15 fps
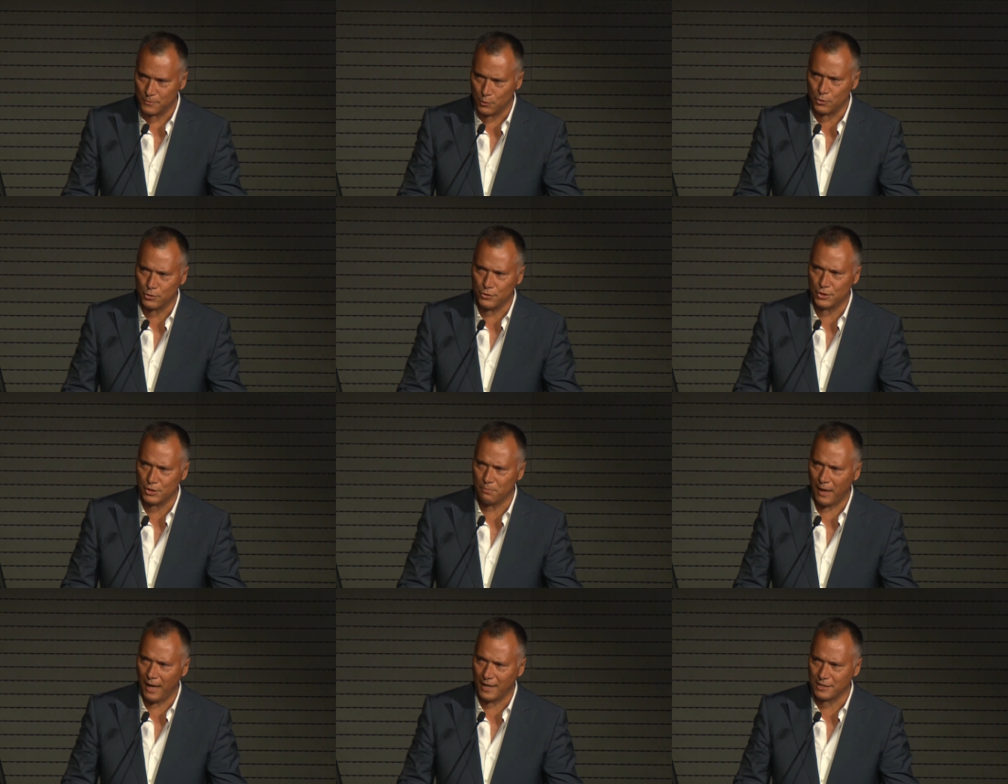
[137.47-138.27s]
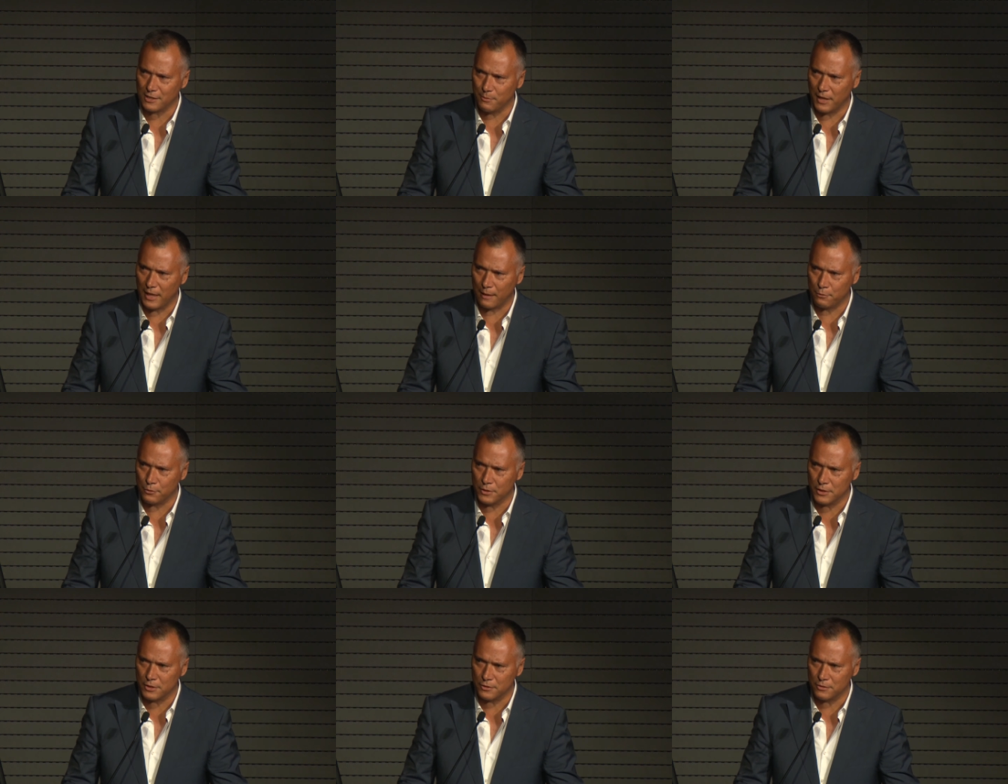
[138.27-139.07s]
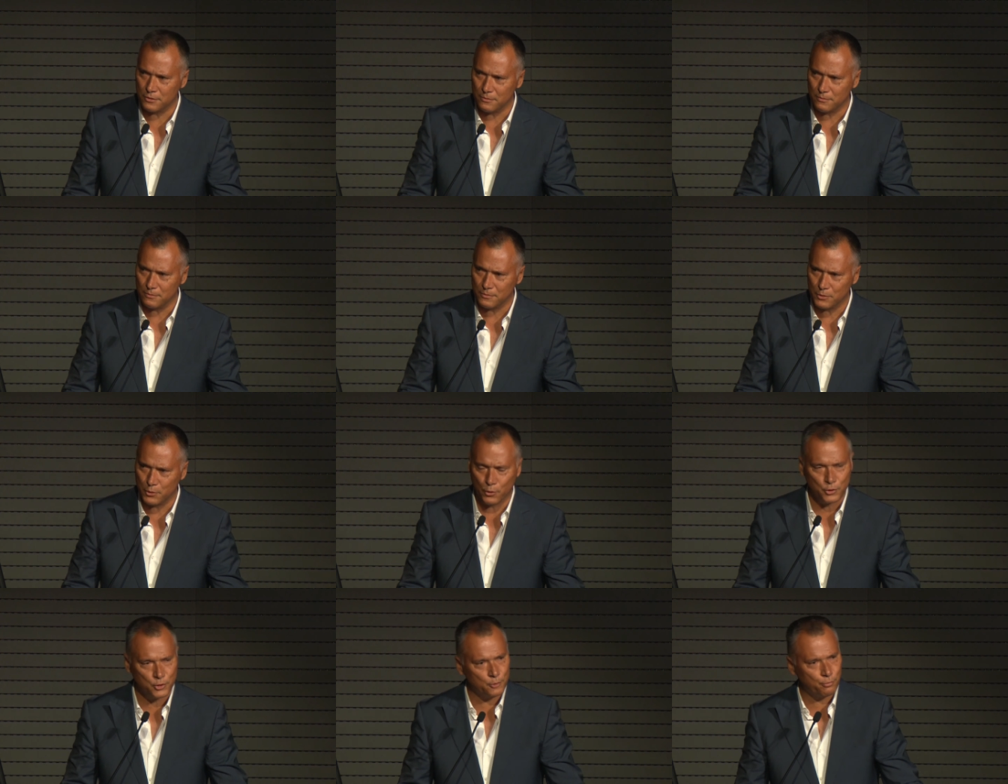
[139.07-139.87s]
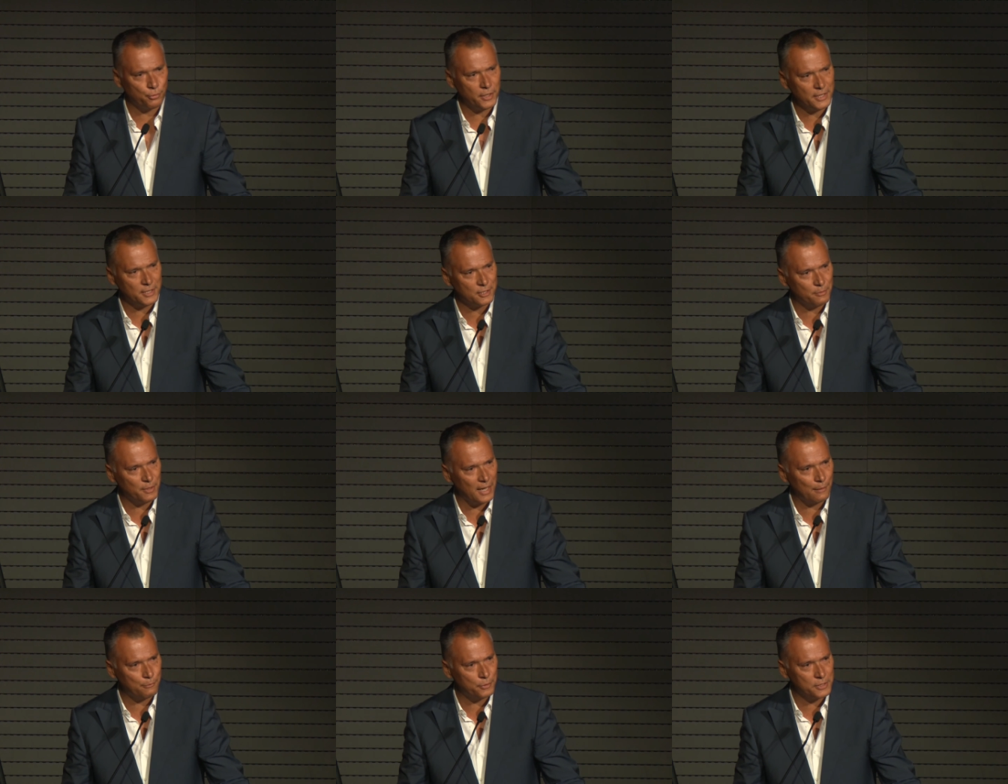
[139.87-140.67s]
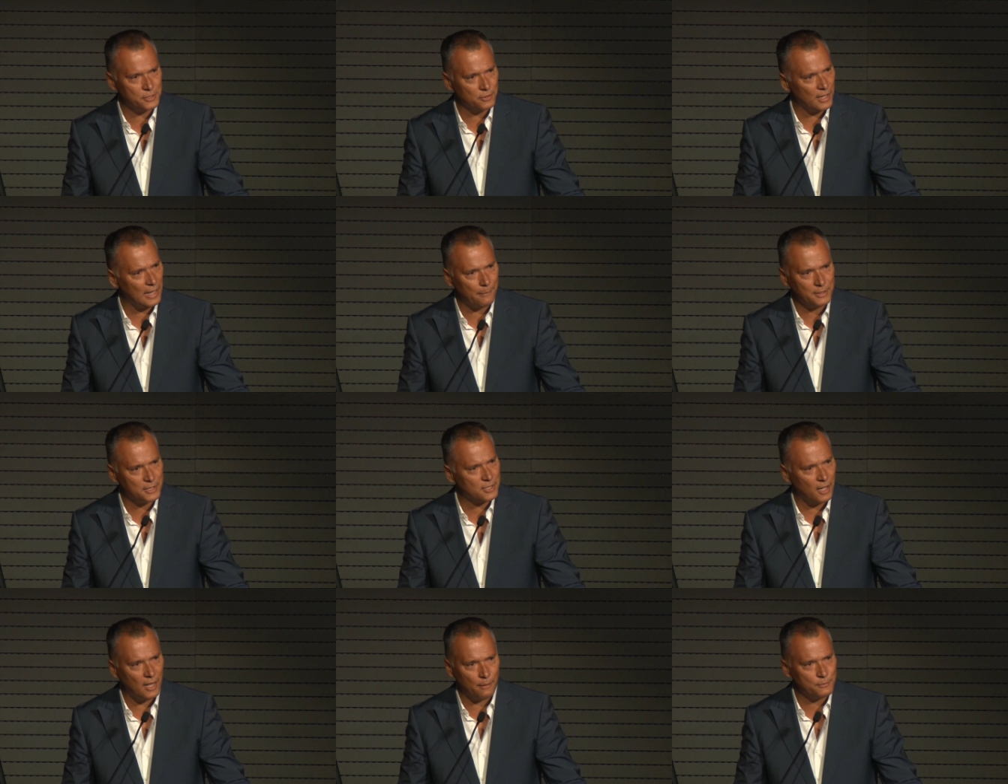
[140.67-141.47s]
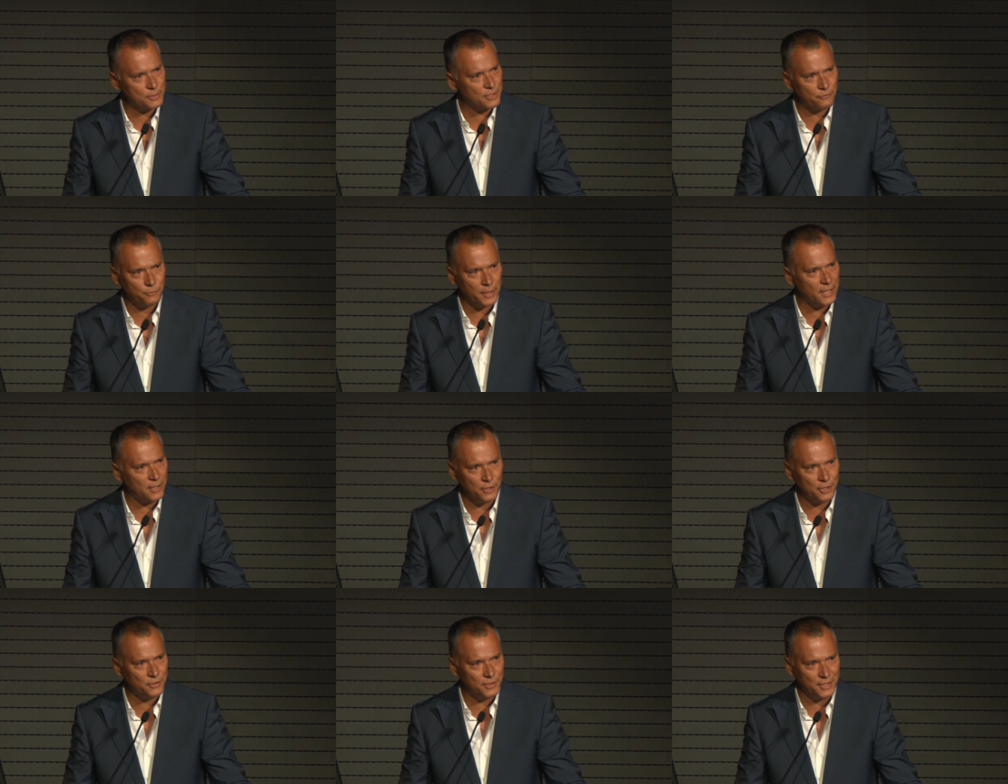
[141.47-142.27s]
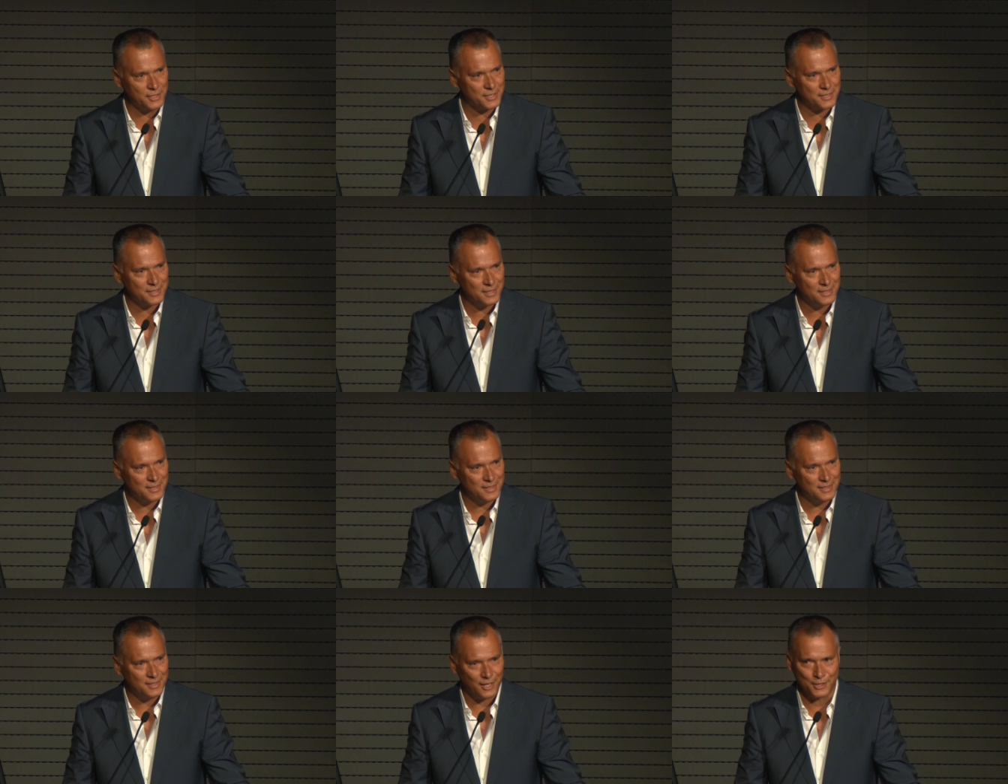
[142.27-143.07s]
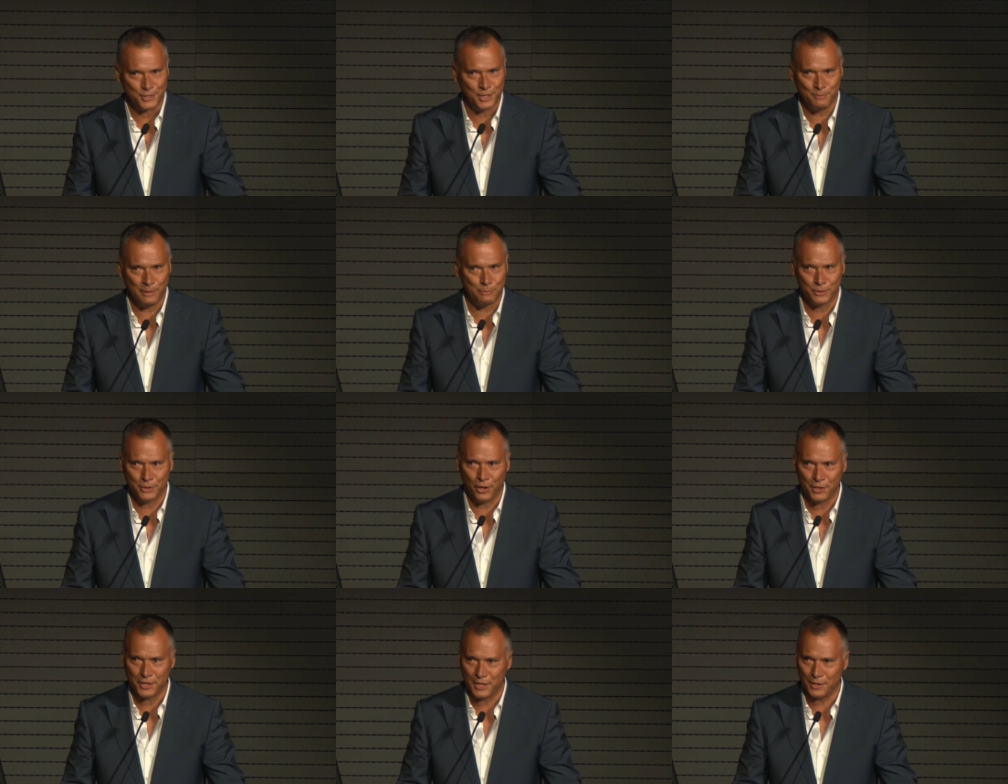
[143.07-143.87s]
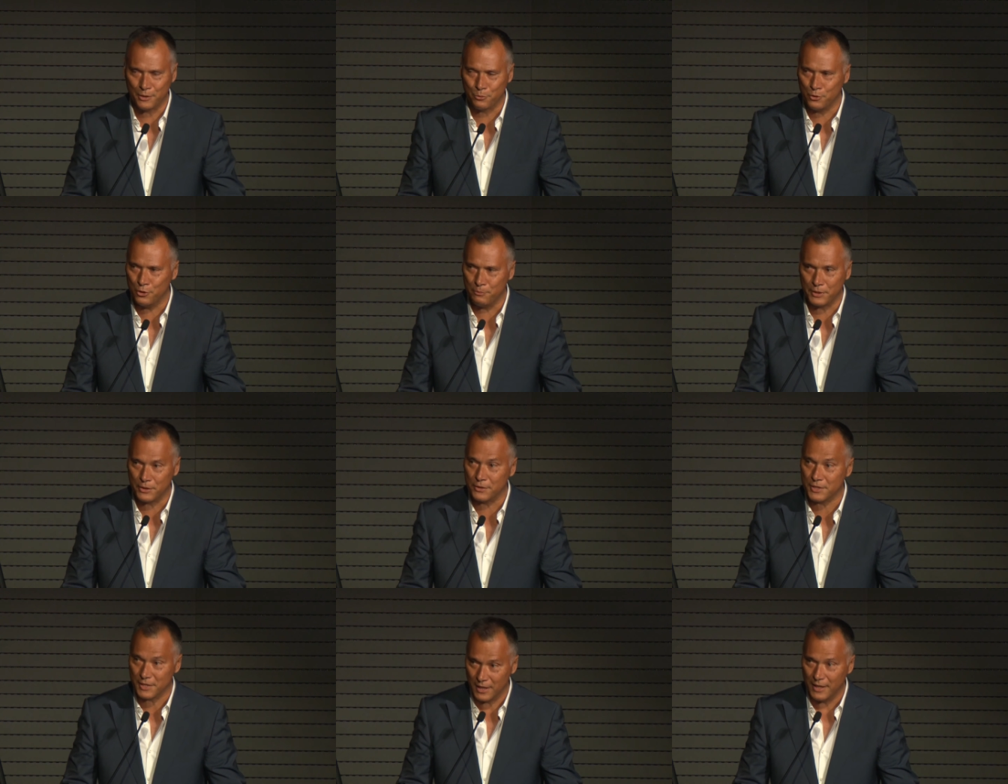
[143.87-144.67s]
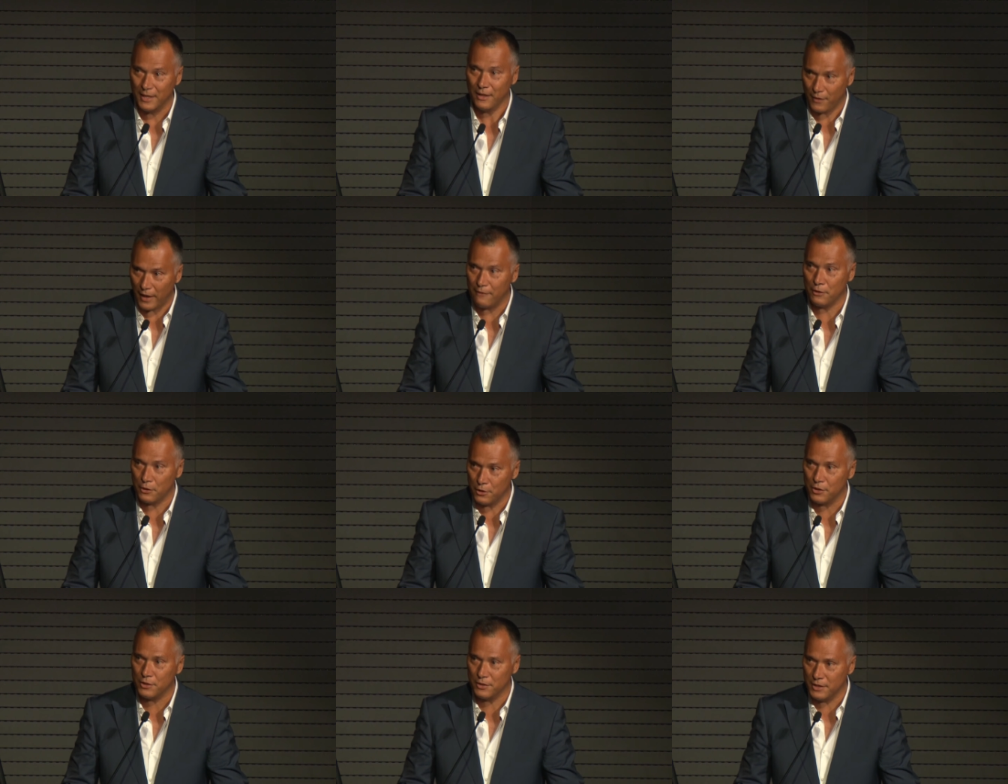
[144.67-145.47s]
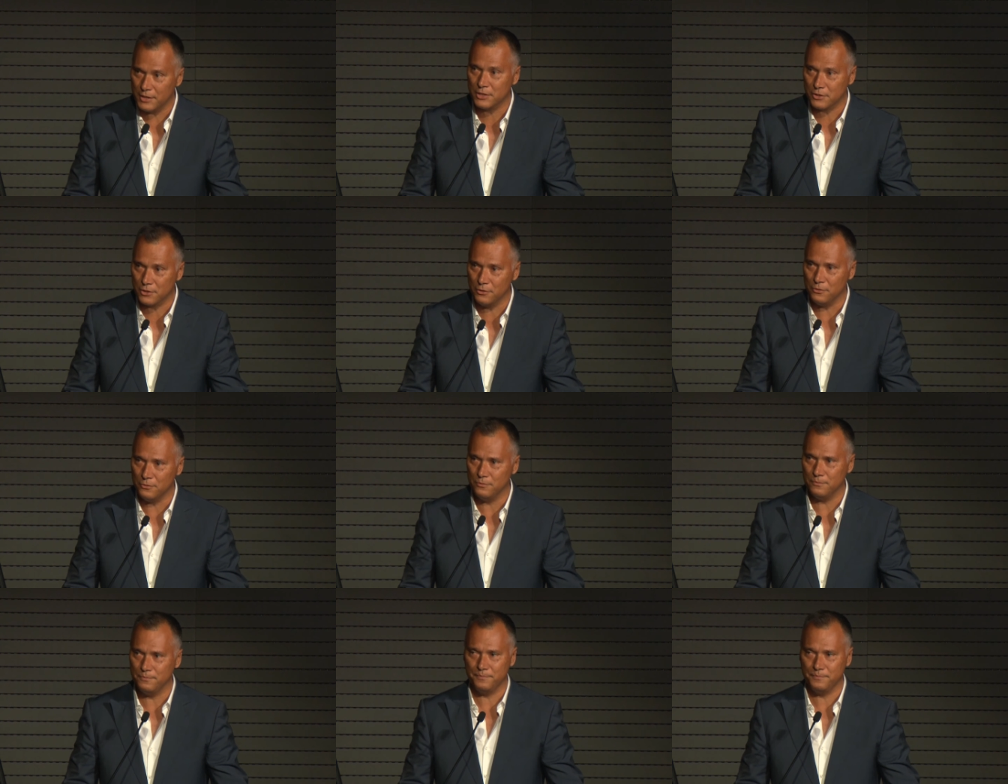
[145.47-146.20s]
You're too smart to be Aboriginal. You're too pretty to be Aboriginal. How many times have we heard this? I can see people nodding in the room because they've heard this too.